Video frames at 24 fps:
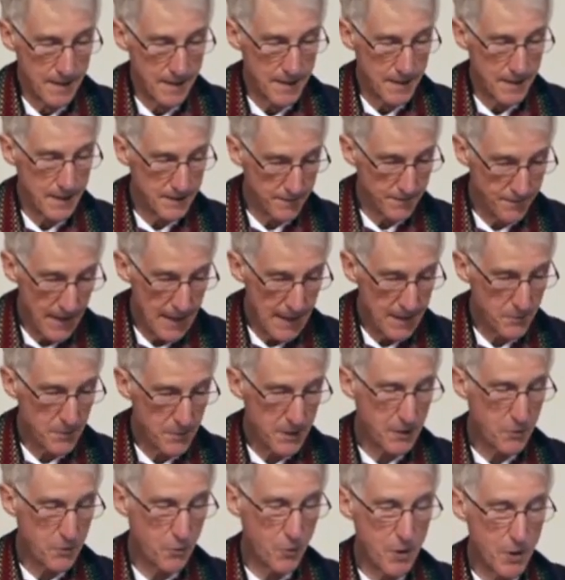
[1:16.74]
In the
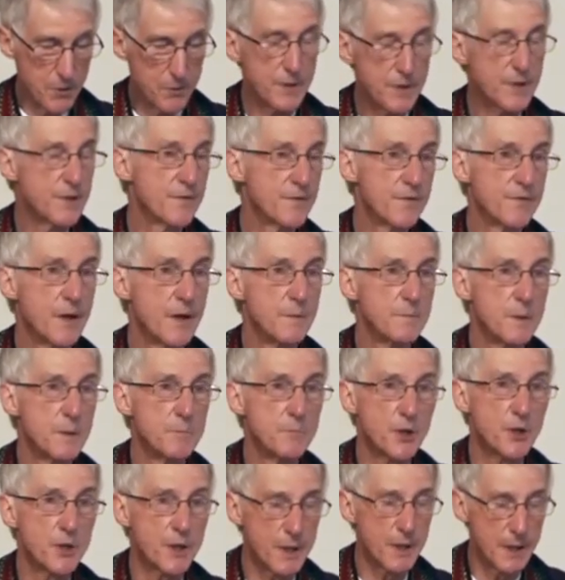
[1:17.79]
following quote from the
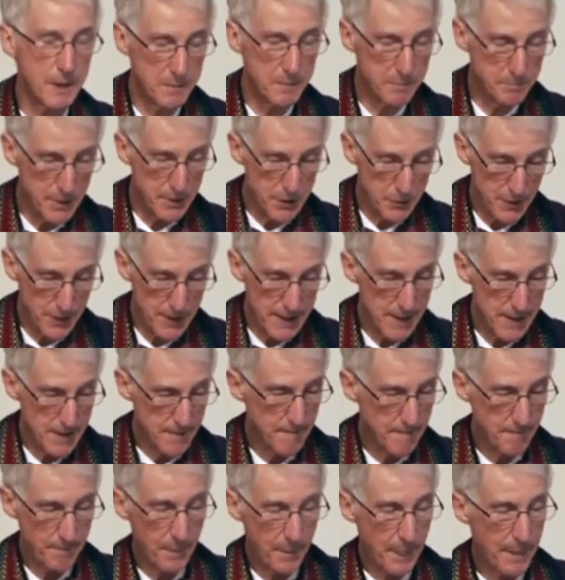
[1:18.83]
book Beauty,
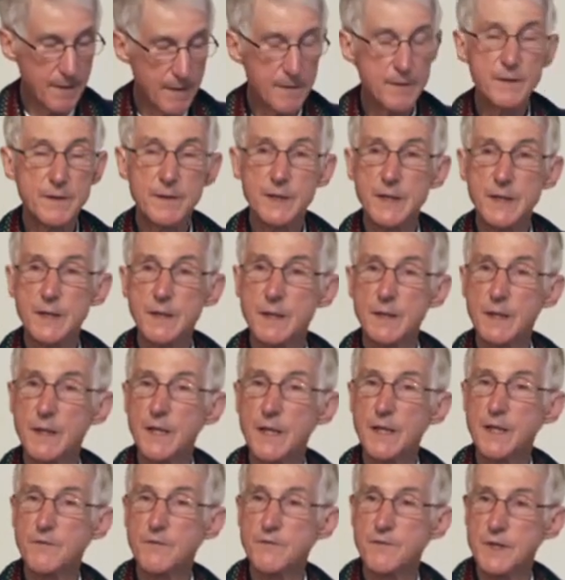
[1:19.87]
The
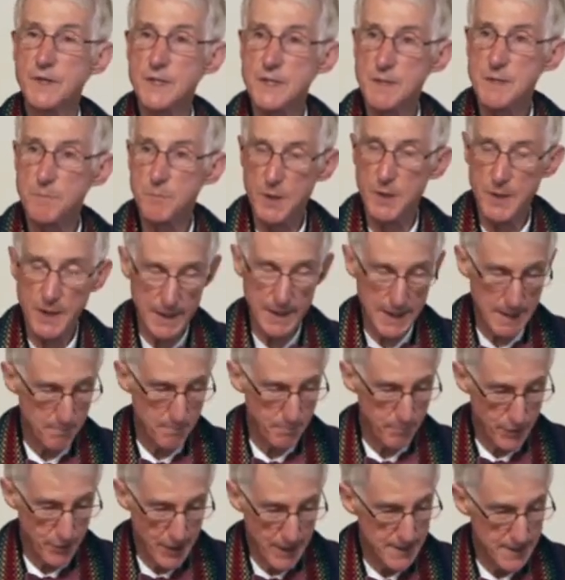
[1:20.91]
Invisible
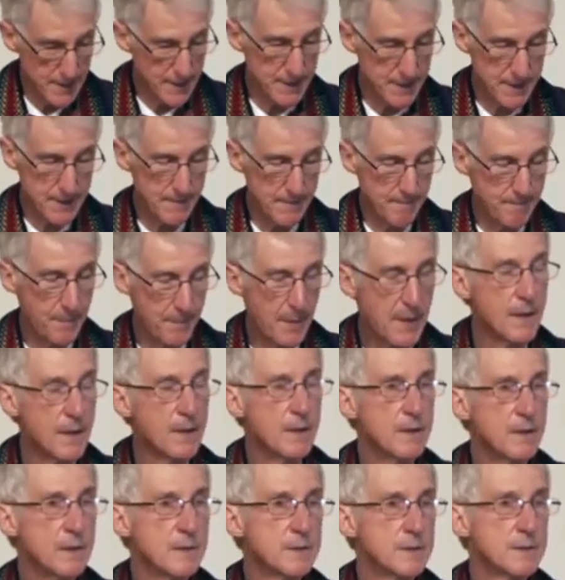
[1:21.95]
Embrace,
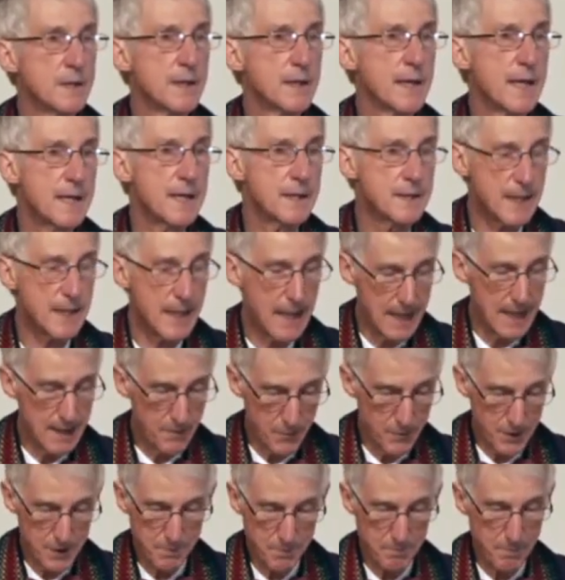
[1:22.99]
the late
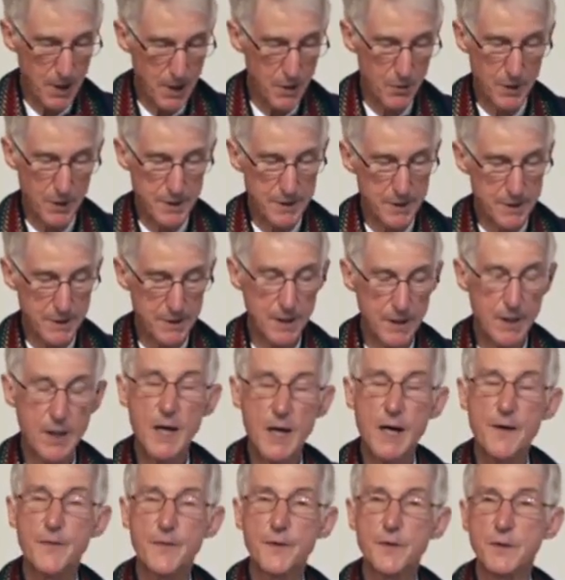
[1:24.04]
Irish poet,
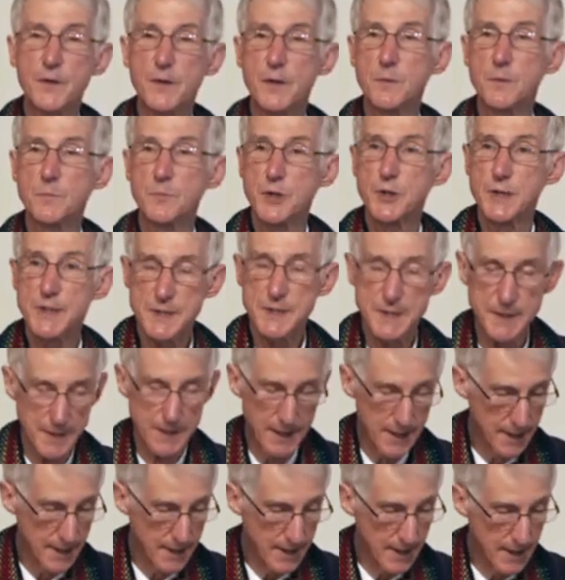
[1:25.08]
author, priest,
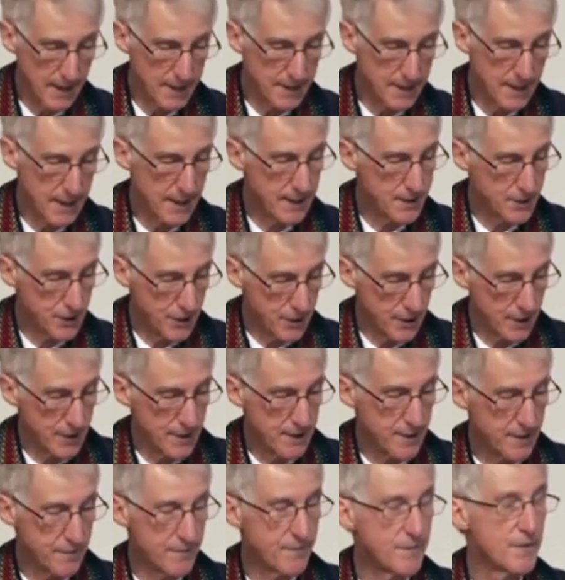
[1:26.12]
and
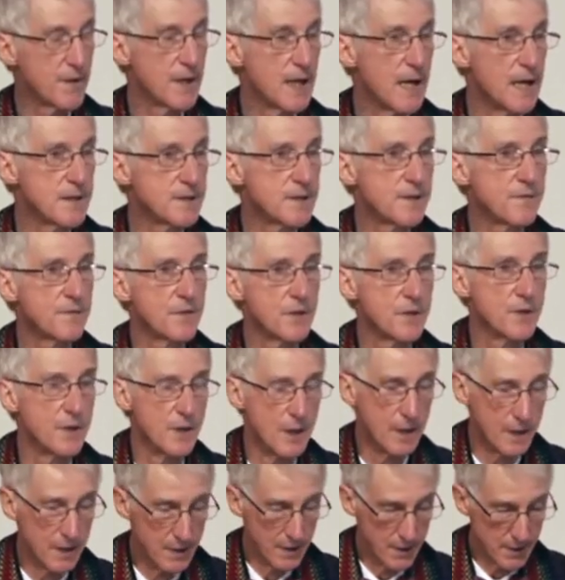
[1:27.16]
Hegelian
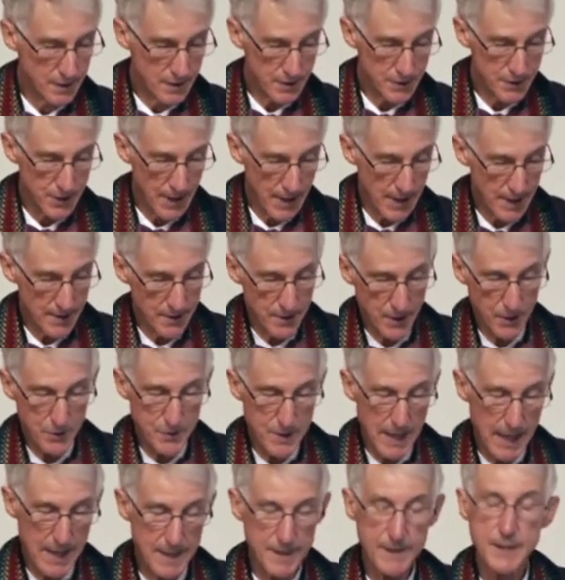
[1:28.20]
philosopher John
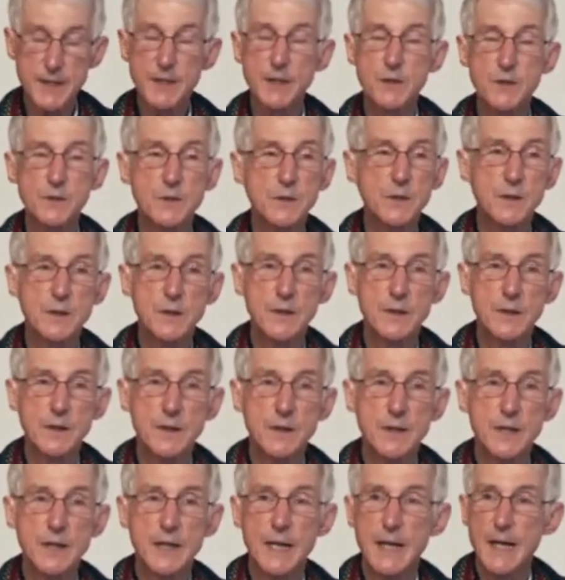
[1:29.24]
O'Donohue
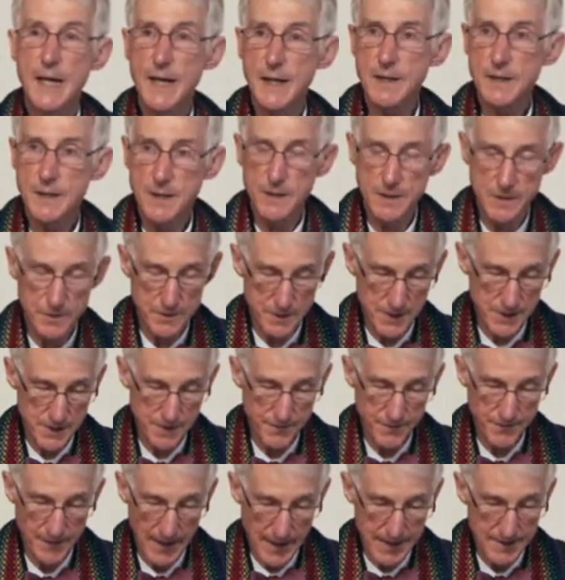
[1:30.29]
echoes
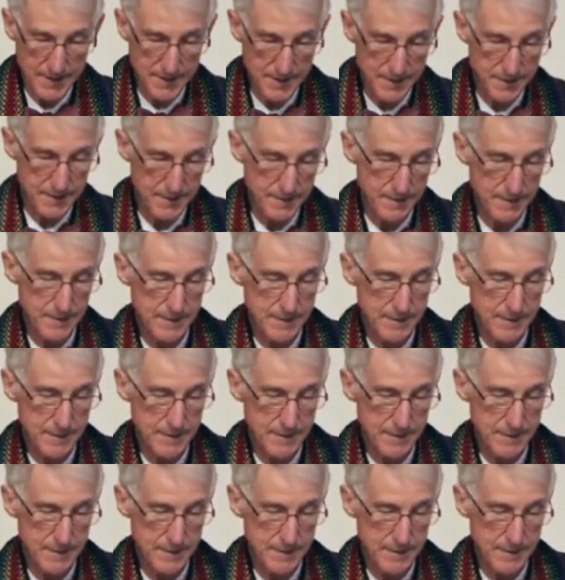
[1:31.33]
Fox